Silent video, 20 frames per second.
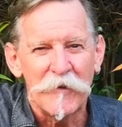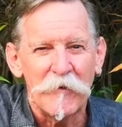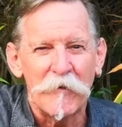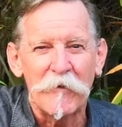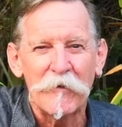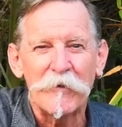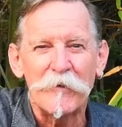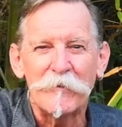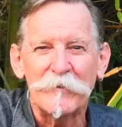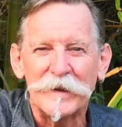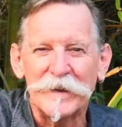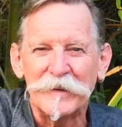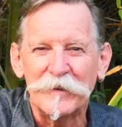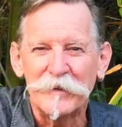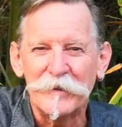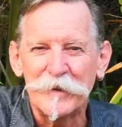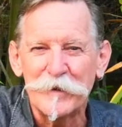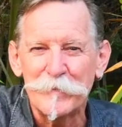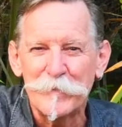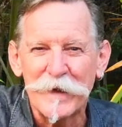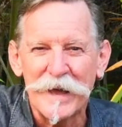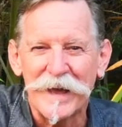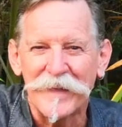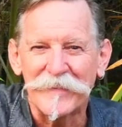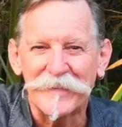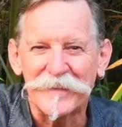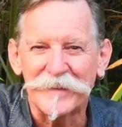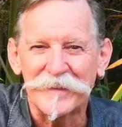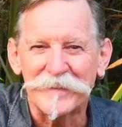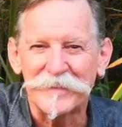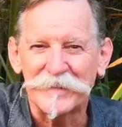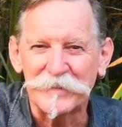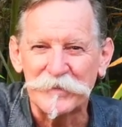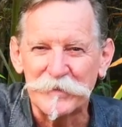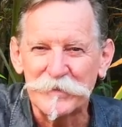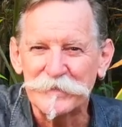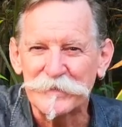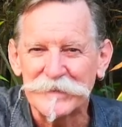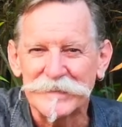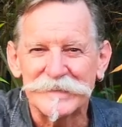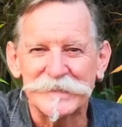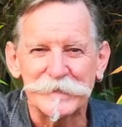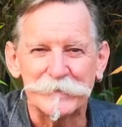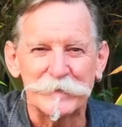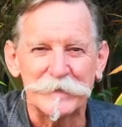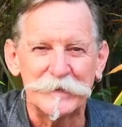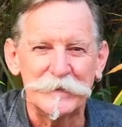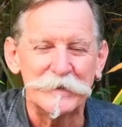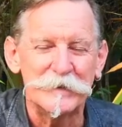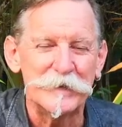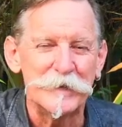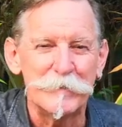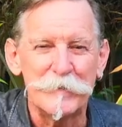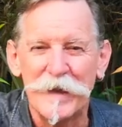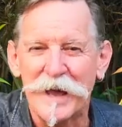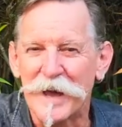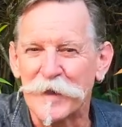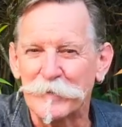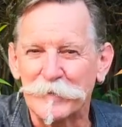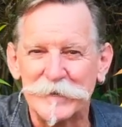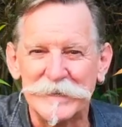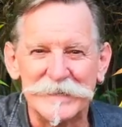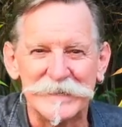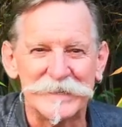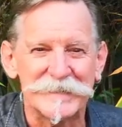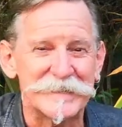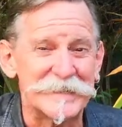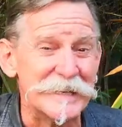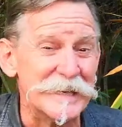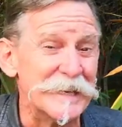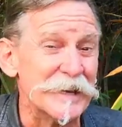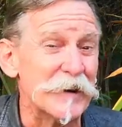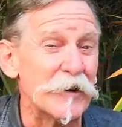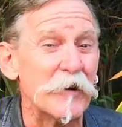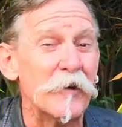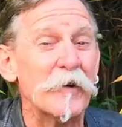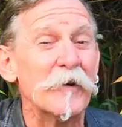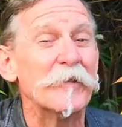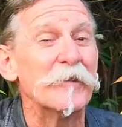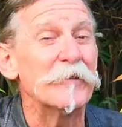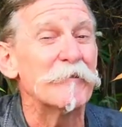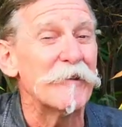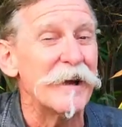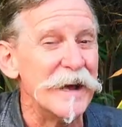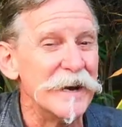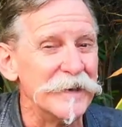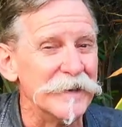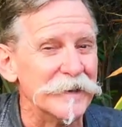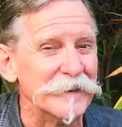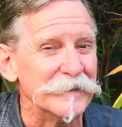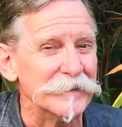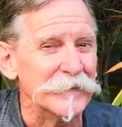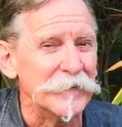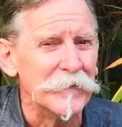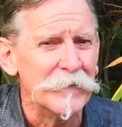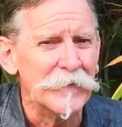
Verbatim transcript: all that we learn about, the, the new things that we learn about, we just hear on the radio.